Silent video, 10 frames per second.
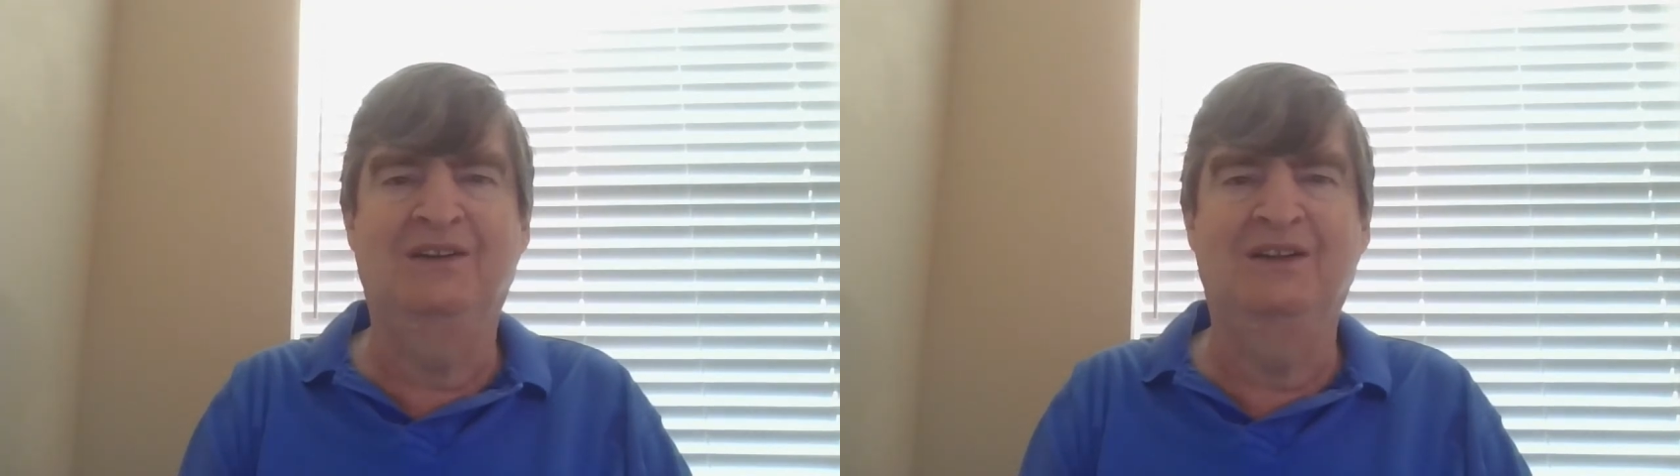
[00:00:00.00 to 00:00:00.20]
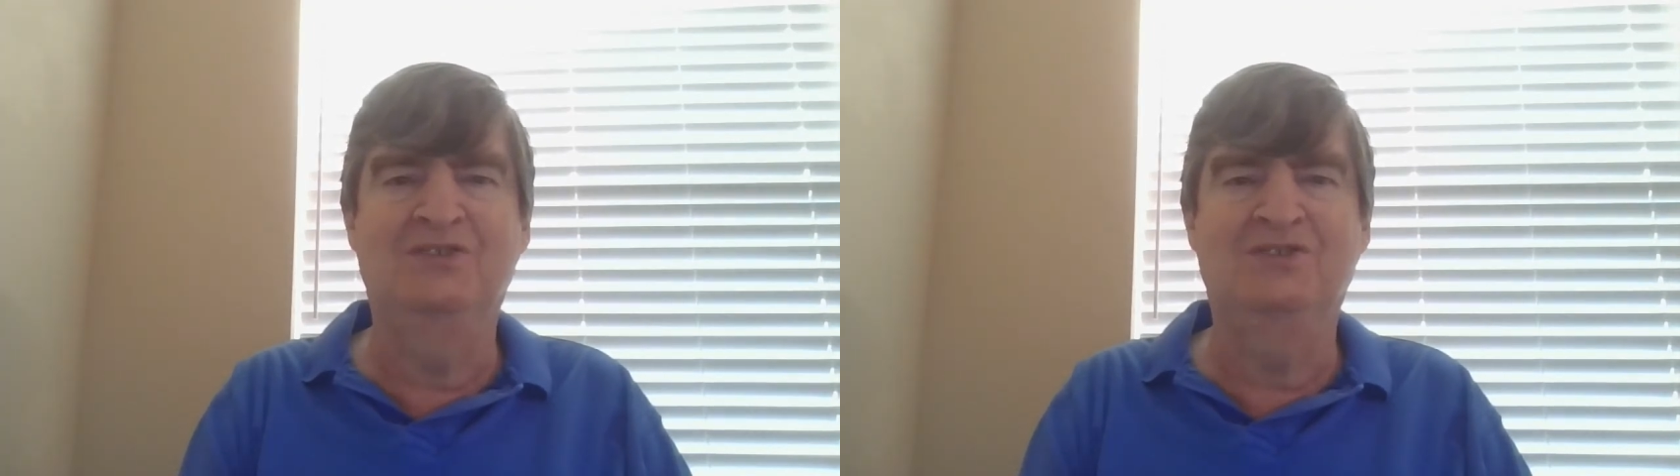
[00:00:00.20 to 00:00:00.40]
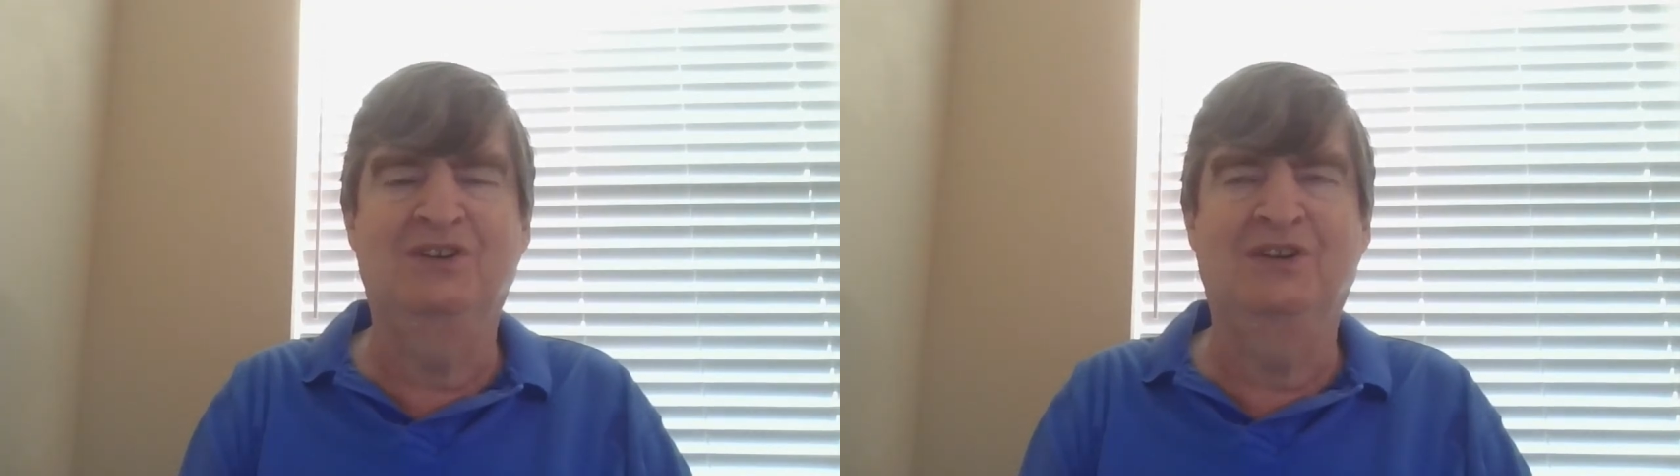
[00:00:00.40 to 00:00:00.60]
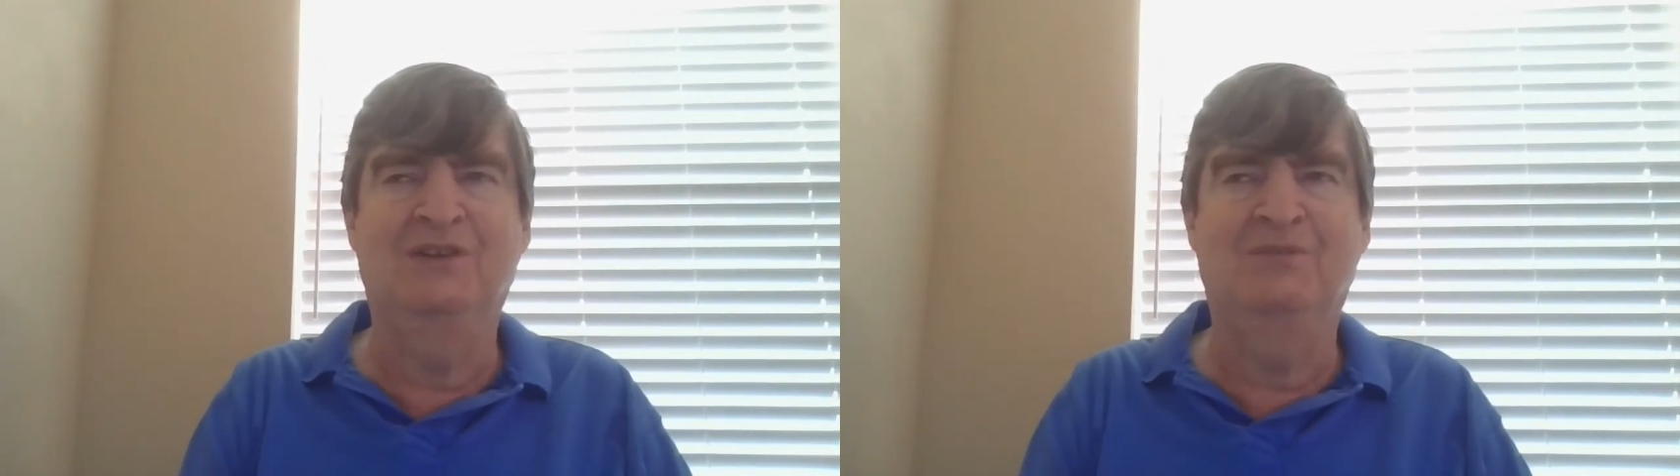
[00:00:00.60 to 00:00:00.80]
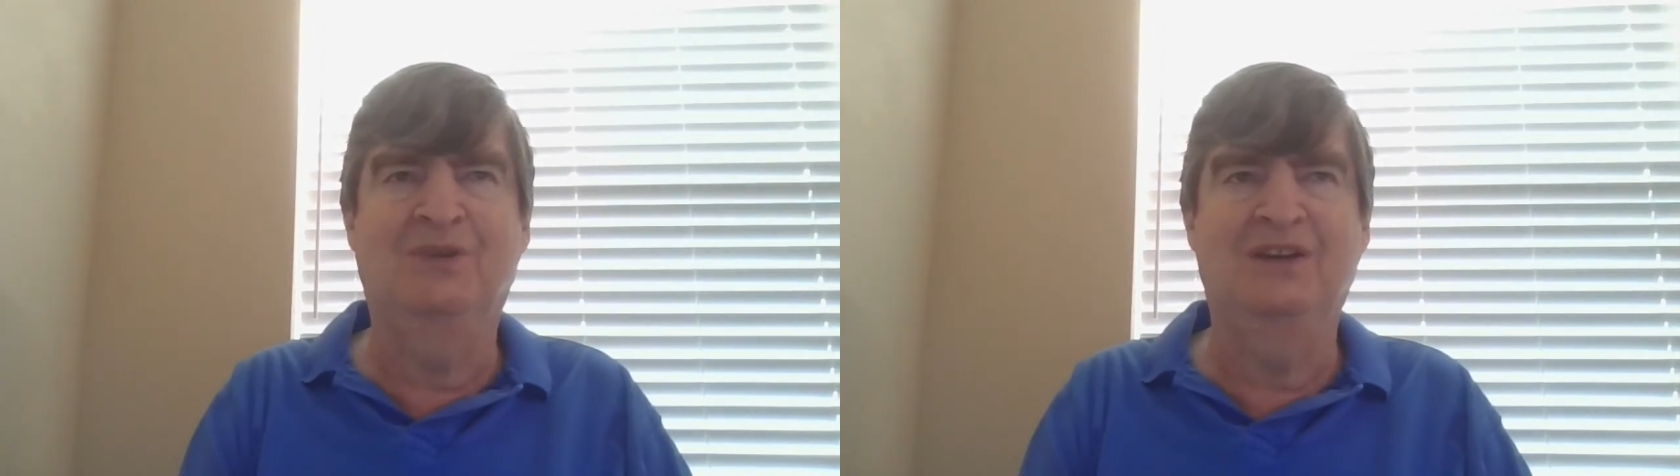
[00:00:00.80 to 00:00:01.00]

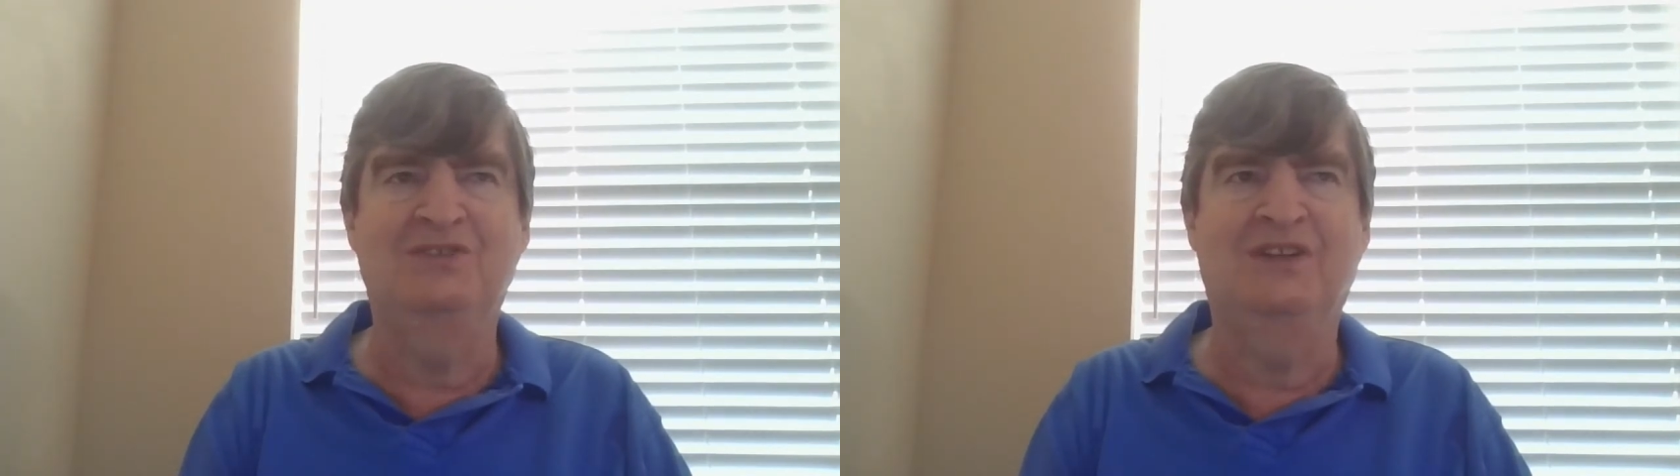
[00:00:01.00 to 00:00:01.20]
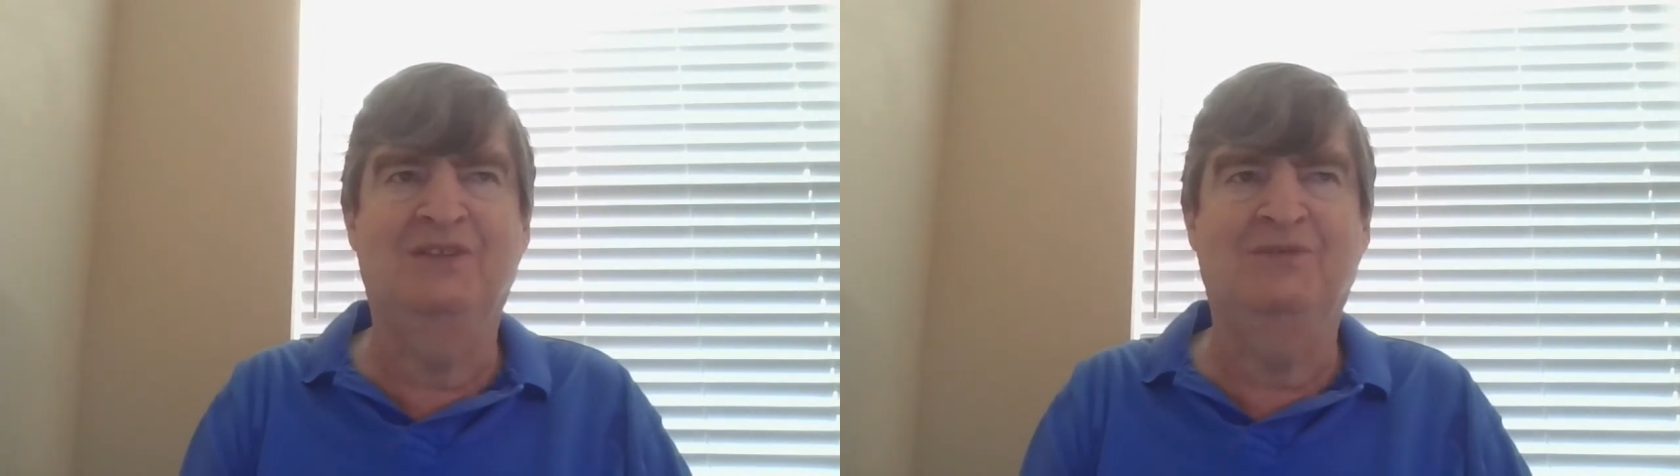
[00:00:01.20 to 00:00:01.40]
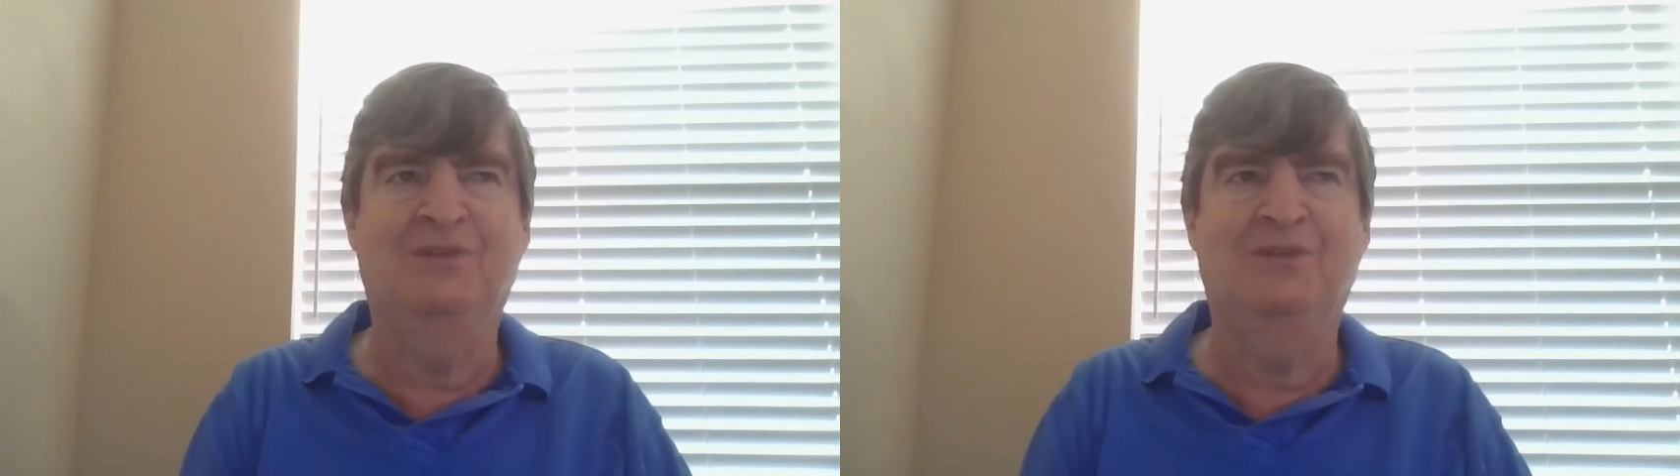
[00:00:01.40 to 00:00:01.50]
engineering project,